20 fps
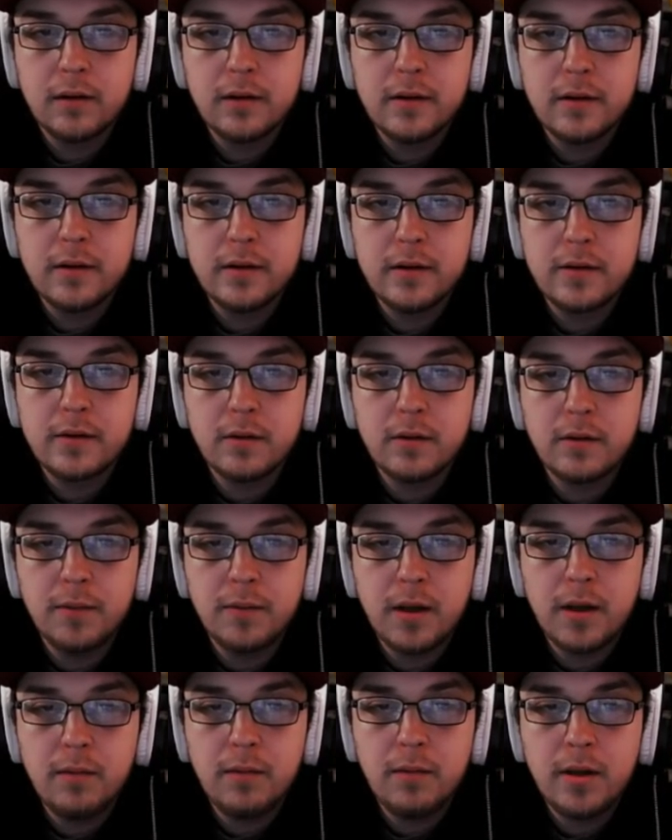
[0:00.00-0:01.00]
So
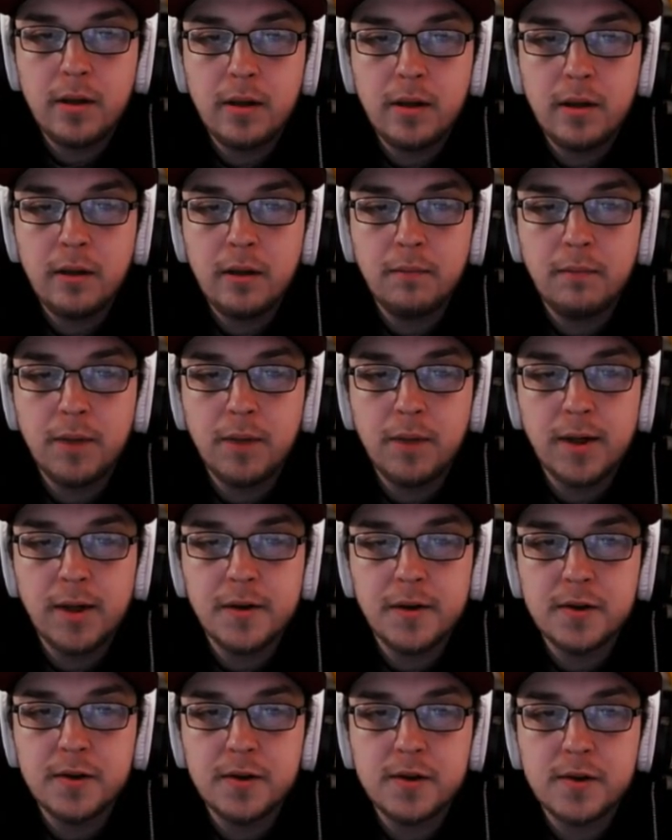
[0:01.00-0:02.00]
Baby
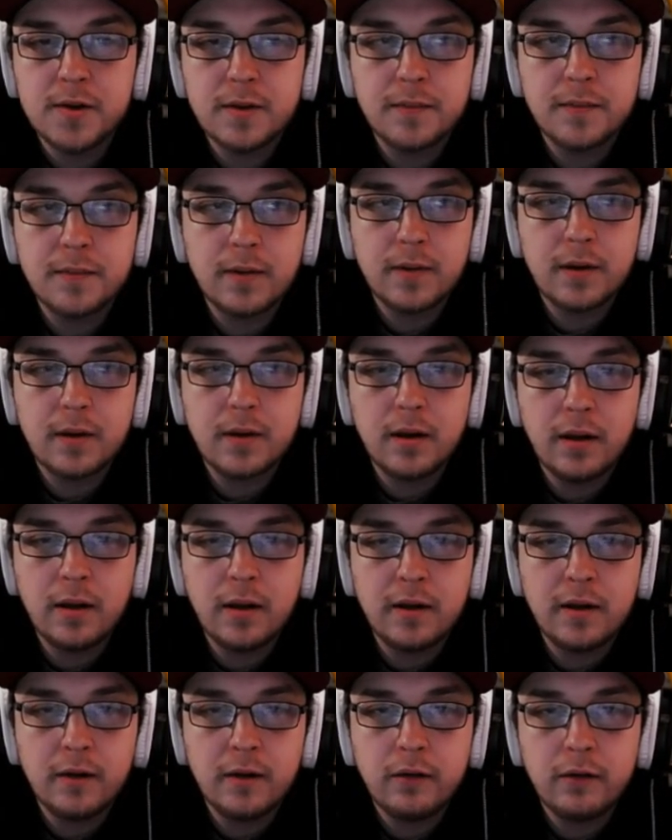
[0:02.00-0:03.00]
Buzz
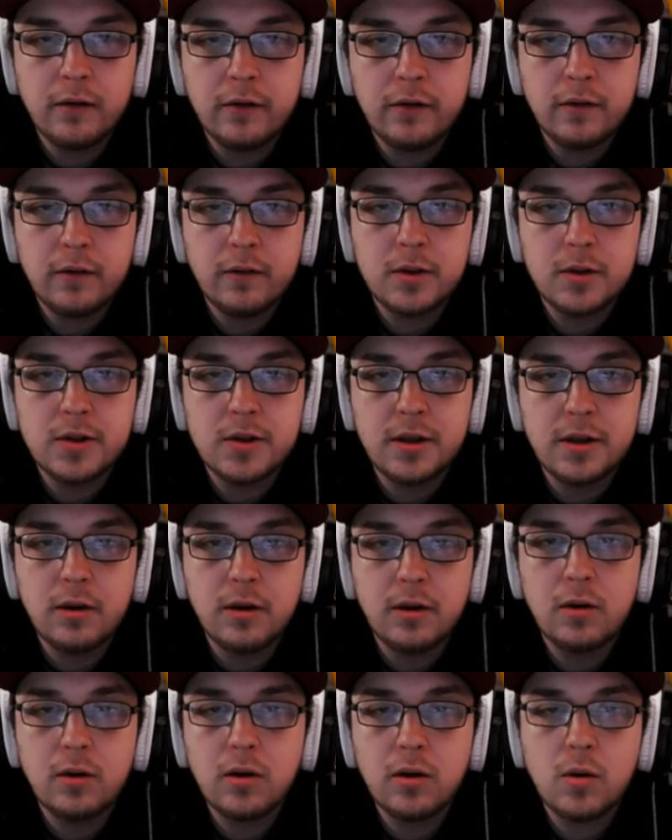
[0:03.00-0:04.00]
is
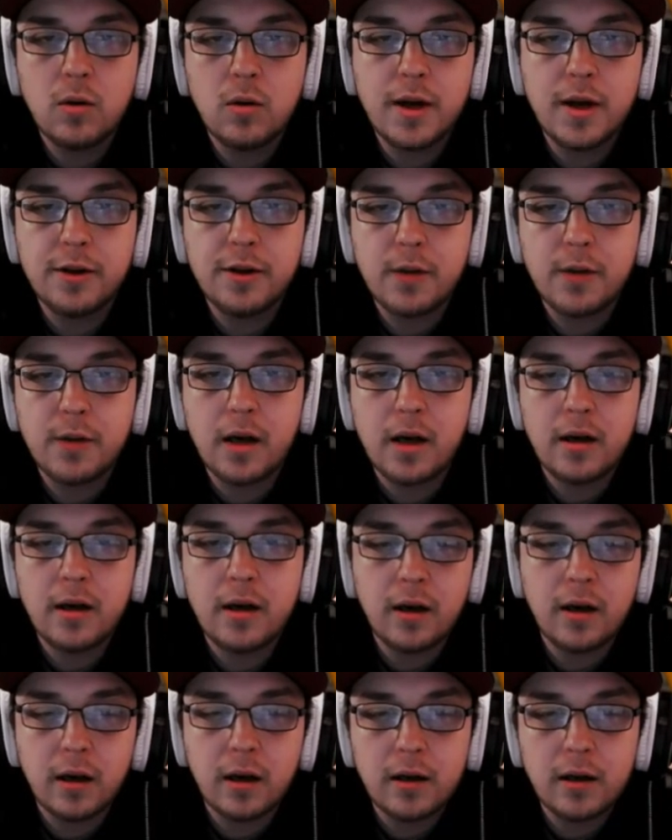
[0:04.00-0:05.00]
still quite
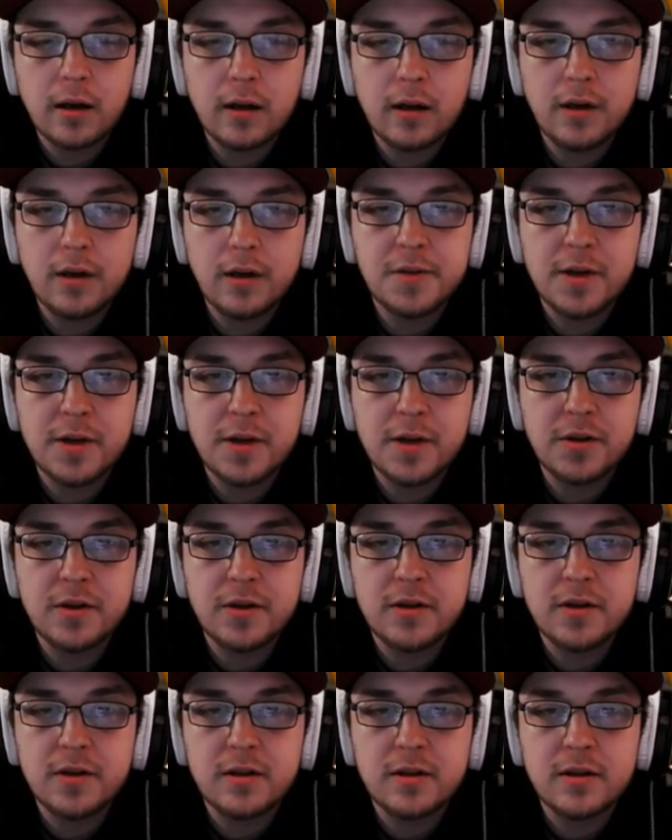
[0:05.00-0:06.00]
threatening, especially
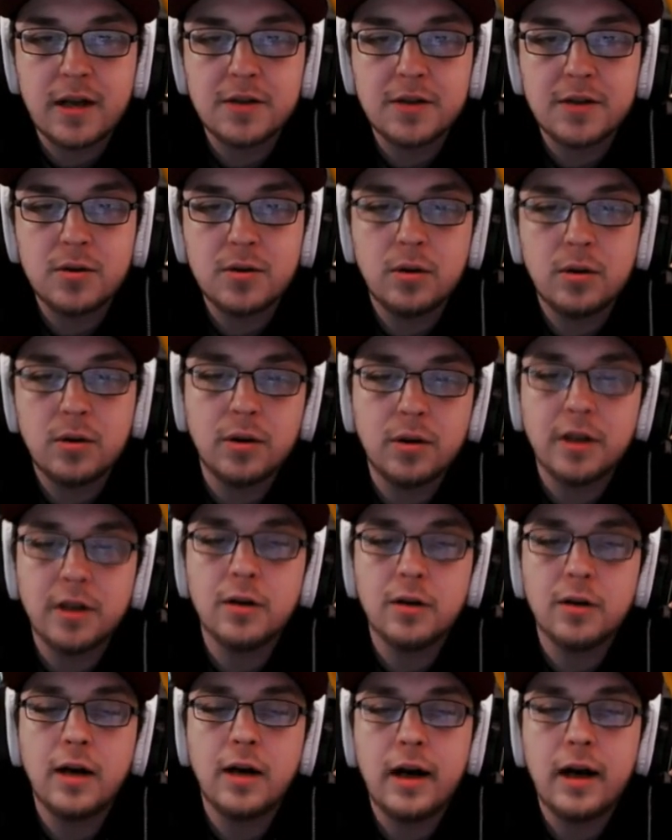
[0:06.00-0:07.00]
since that
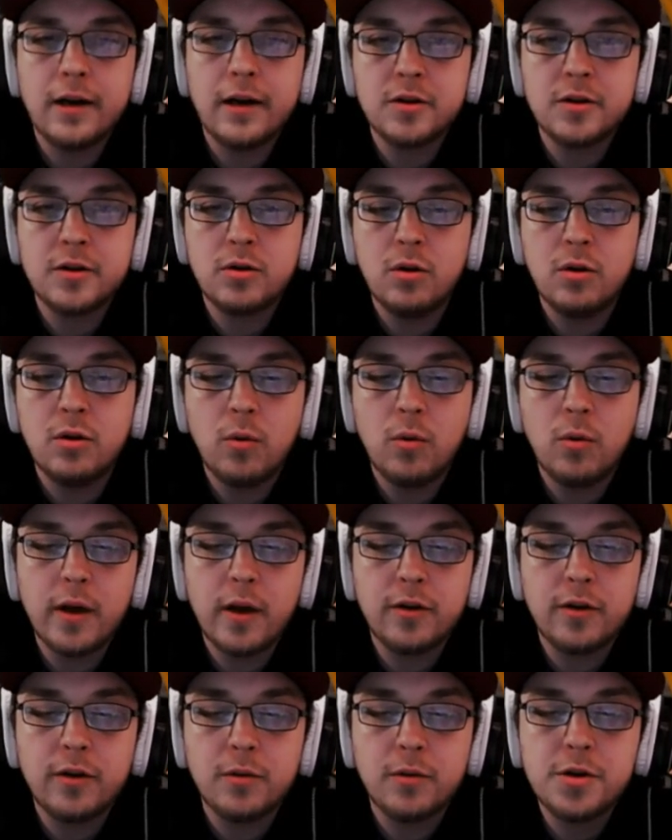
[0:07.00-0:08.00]
Solgaleo has no way
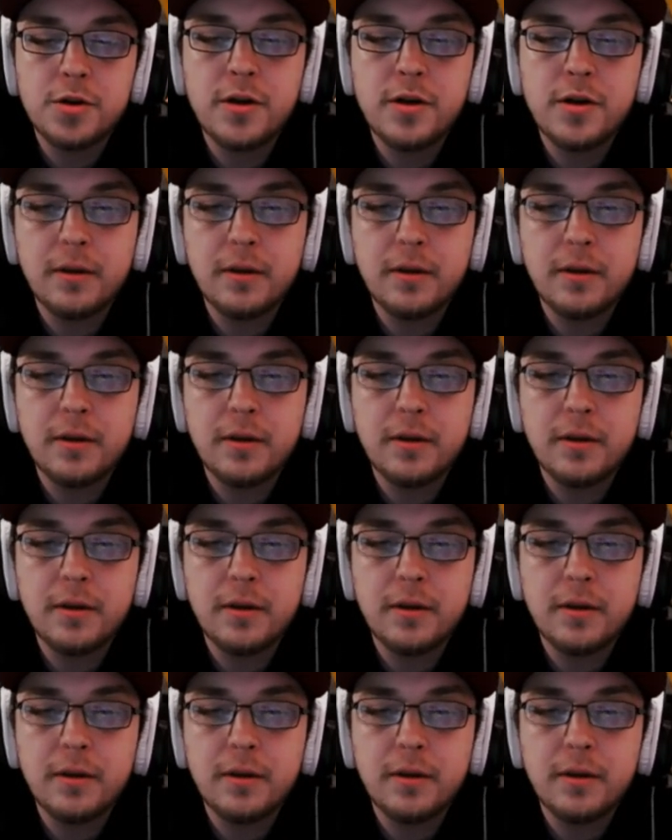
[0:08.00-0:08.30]
to retreat.